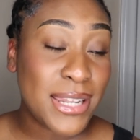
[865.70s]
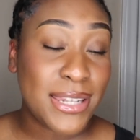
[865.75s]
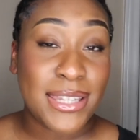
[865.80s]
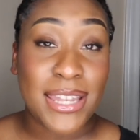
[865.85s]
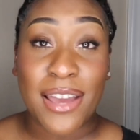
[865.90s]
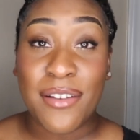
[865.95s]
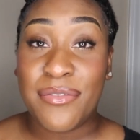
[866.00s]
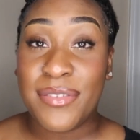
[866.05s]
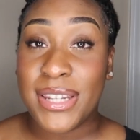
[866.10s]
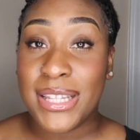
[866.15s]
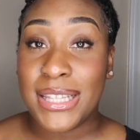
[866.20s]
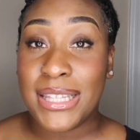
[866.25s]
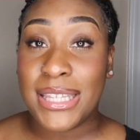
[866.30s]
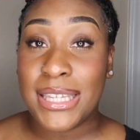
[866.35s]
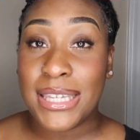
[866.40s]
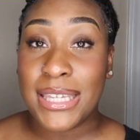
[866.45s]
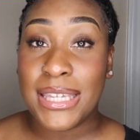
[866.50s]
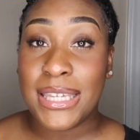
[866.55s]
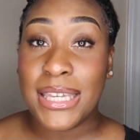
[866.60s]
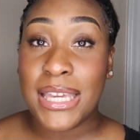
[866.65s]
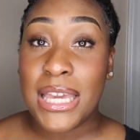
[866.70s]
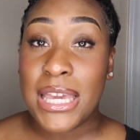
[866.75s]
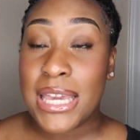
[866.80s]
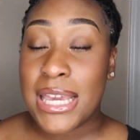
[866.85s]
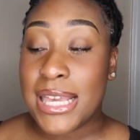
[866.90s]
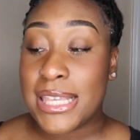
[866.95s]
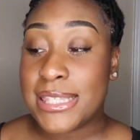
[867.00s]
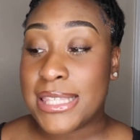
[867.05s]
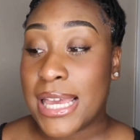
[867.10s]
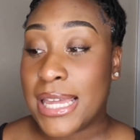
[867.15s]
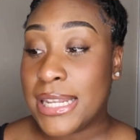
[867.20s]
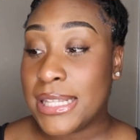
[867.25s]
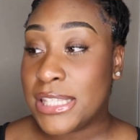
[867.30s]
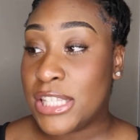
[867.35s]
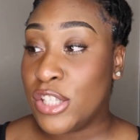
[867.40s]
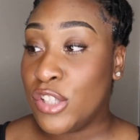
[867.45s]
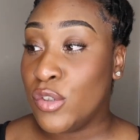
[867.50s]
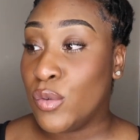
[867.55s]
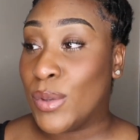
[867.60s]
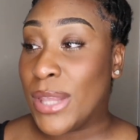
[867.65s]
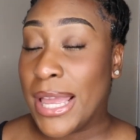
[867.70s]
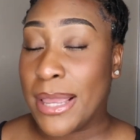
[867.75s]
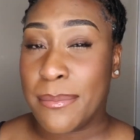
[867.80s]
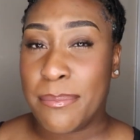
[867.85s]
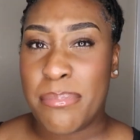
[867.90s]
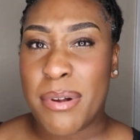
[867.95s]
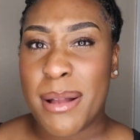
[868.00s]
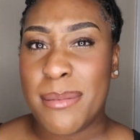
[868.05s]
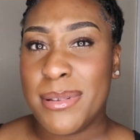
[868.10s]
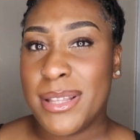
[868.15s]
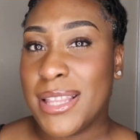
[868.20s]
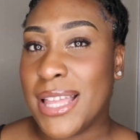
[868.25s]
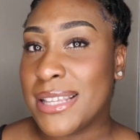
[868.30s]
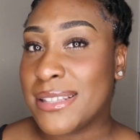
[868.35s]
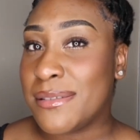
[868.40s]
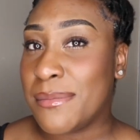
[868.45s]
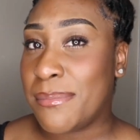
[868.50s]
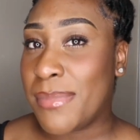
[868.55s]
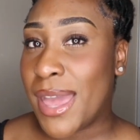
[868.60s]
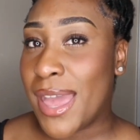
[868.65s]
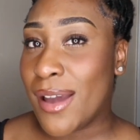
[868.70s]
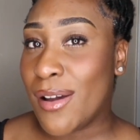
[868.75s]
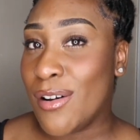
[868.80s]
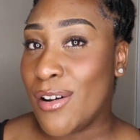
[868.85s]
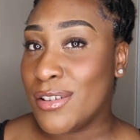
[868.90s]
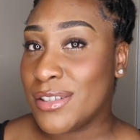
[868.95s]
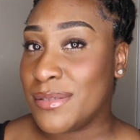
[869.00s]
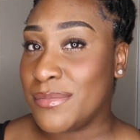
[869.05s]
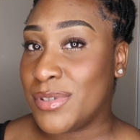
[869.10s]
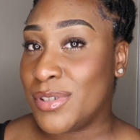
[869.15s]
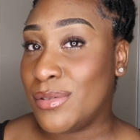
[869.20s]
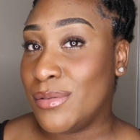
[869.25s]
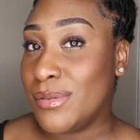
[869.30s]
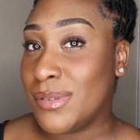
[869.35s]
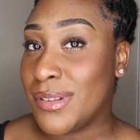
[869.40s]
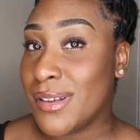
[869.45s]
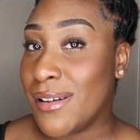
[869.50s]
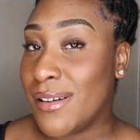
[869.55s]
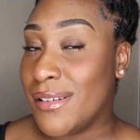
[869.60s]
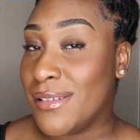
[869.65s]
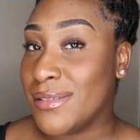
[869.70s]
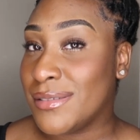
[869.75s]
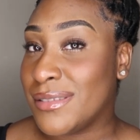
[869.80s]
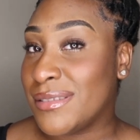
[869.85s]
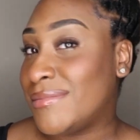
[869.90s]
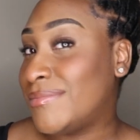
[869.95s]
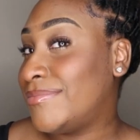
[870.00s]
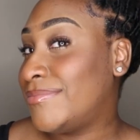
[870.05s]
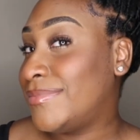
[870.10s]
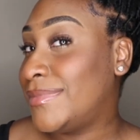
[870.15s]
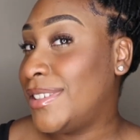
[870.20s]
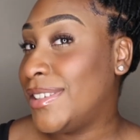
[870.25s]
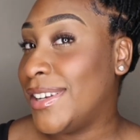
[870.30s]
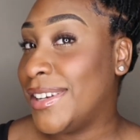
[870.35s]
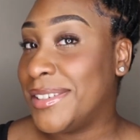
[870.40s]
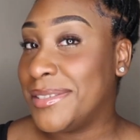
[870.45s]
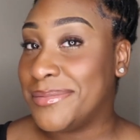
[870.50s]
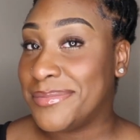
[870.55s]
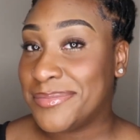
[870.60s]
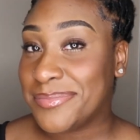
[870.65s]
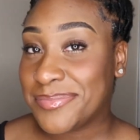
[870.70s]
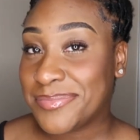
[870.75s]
definitely excited to do like probably like some bag hauls some shoes hauls you know